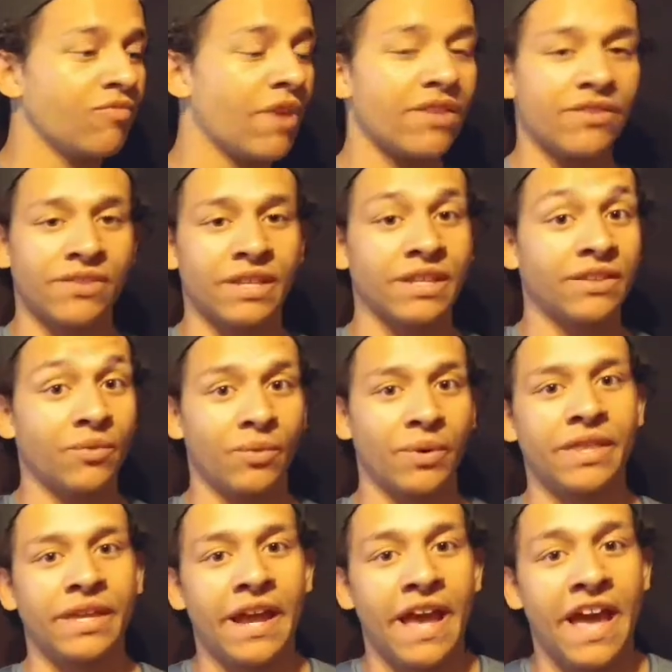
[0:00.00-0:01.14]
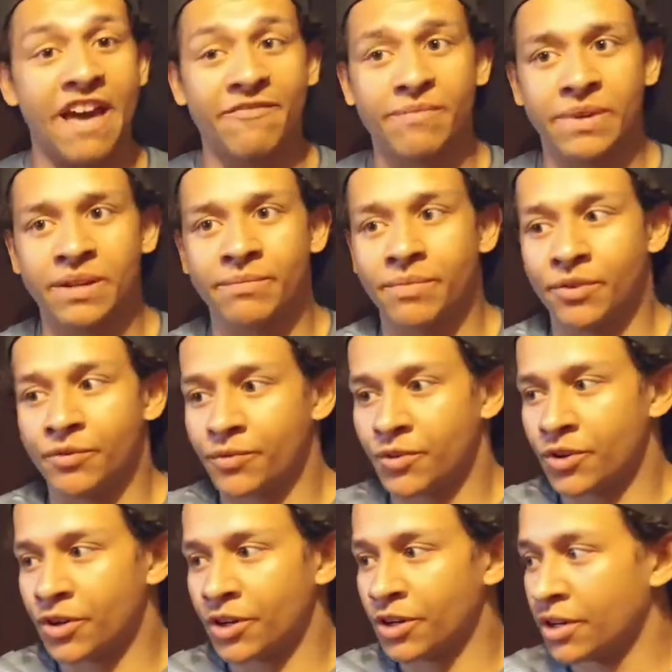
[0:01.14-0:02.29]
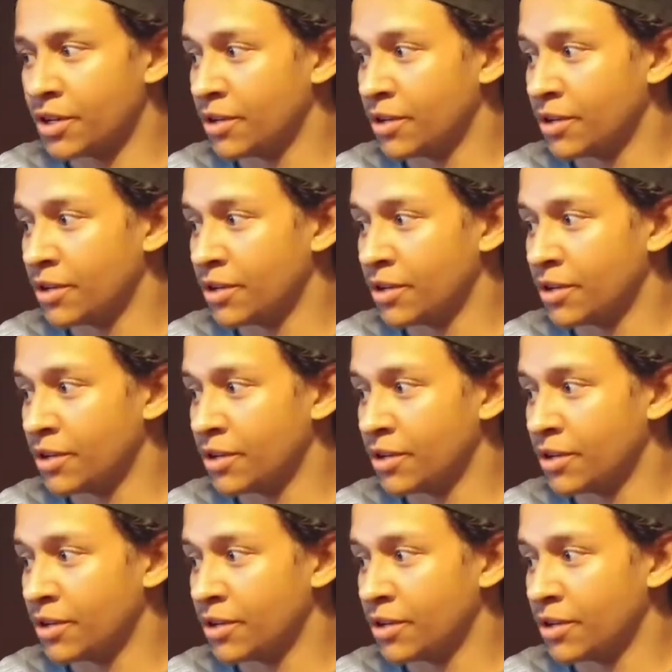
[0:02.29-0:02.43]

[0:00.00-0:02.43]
rather than the way that I have been before,